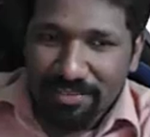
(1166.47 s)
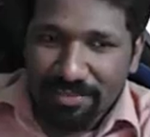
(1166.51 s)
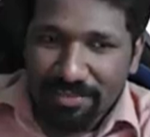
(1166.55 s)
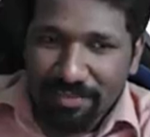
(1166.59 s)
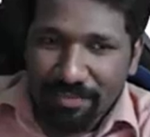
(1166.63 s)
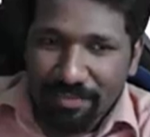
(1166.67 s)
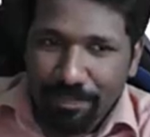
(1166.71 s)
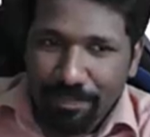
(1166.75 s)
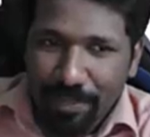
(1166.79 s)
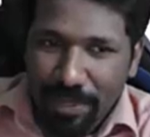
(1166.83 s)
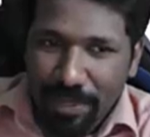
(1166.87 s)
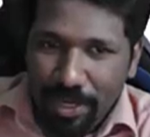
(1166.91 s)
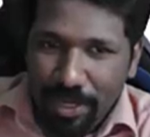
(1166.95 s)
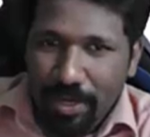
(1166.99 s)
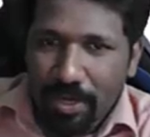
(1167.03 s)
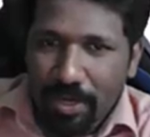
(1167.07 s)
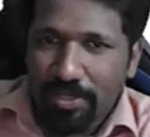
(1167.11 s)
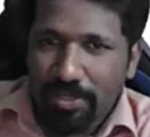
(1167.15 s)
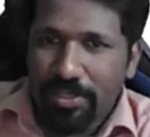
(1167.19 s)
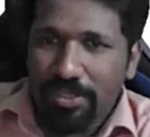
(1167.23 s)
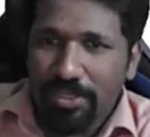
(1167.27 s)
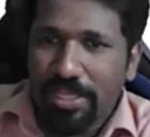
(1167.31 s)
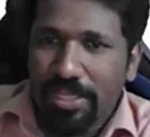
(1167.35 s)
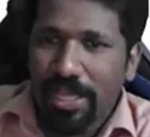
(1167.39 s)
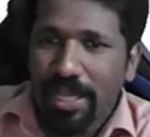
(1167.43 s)
Because
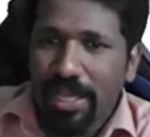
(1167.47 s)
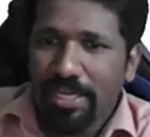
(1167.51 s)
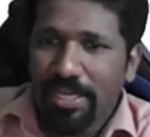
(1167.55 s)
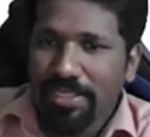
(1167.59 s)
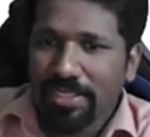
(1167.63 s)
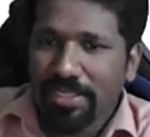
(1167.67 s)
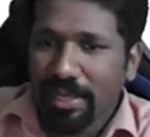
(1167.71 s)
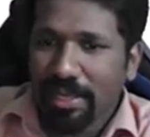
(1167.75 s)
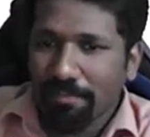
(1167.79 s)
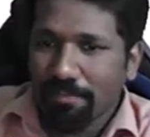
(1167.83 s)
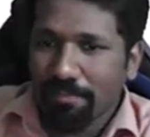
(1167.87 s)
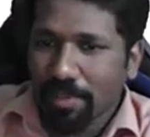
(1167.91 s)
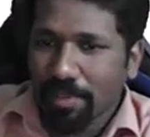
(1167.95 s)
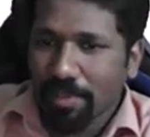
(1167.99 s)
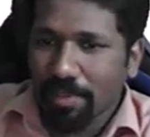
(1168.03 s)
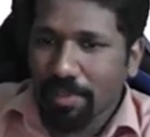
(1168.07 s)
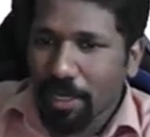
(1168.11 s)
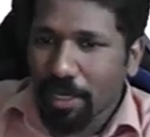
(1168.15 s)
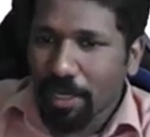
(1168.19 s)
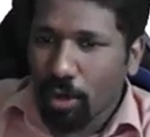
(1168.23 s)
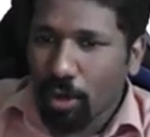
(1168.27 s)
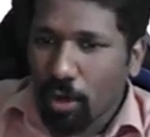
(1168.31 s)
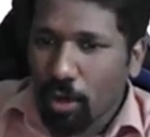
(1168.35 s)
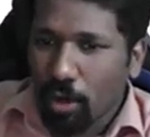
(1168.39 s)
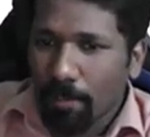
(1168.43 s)
there is something
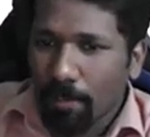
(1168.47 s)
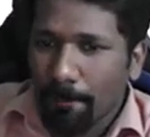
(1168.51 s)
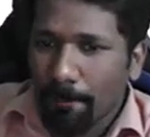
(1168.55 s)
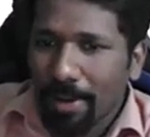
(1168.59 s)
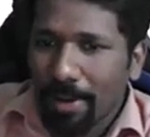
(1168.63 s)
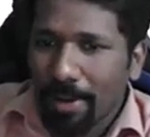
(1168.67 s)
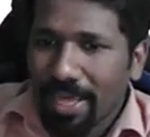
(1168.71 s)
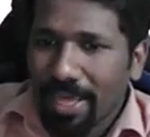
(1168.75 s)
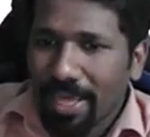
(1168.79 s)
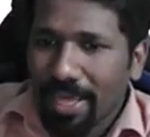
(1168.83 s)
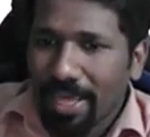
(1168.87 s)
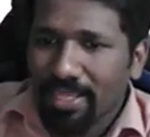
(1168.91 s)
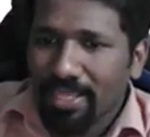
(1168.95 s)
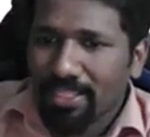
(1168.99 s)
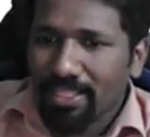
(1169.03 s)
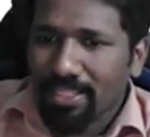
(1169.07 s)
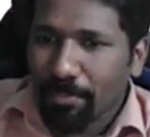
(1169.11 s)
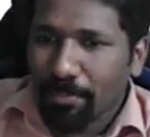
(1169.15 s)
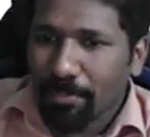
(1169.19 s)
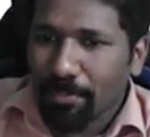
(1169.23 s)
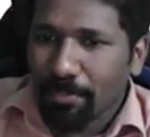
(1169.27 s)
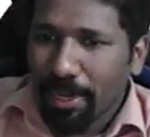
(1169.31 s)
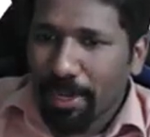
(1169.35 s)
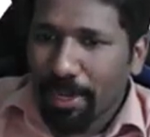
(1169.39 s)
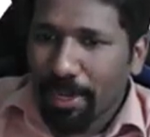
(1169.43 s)
called
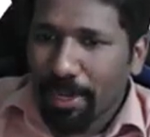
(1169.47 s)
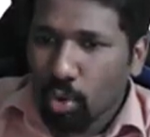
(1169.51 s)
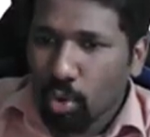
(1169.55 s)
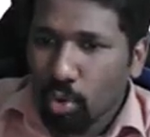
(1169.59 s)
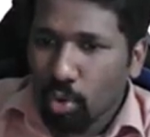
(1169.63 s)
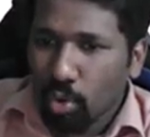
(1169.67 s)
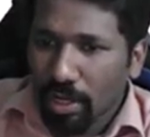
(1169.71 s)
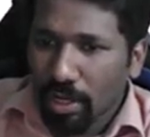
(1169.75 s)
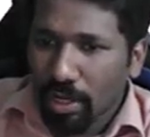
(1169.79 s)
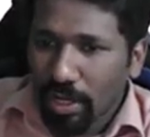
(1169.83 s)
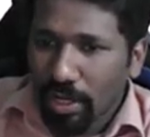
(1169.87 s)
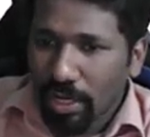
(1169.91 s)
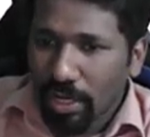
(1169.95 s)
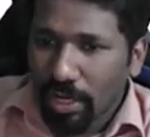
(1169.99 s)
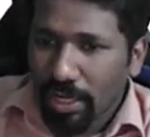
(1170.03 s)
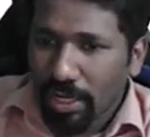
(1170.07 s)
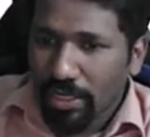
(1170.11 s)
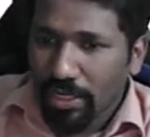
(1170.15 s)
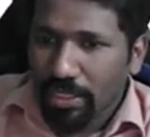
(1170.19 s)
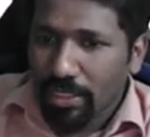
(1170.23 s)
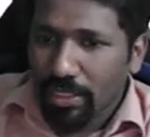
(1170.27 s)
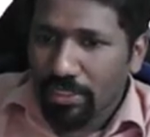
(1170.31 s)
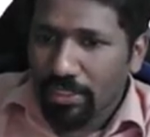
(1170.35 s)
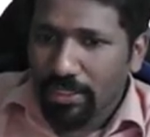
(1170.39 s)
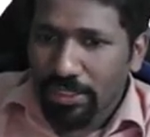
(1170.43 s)
placement rule. Read
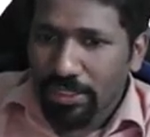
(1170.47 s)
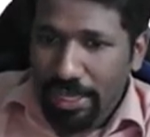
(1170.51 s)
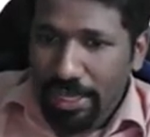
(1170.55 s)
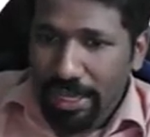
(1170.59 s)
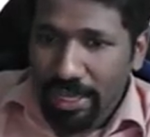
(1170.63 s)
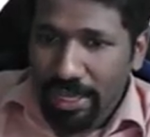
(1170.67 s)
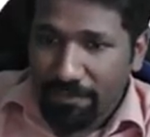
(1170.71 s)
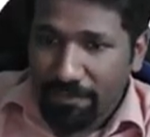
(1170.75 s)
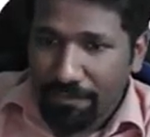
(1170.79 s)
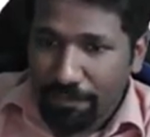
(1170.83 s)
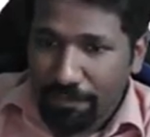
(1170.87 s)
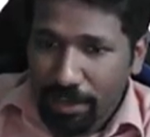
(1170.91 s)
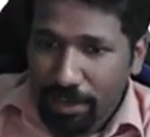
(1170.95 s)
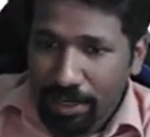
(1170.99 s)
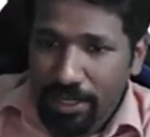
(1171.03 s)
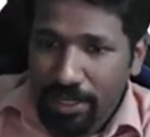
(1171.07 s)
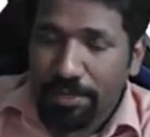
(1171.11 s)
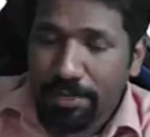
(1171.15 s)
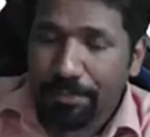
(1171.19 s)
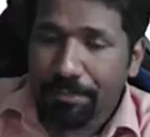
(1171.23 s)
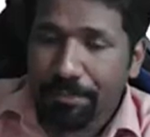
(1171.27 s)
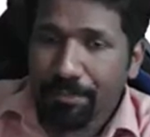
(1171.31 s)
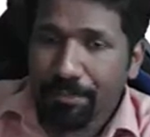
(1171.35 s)
this carefully.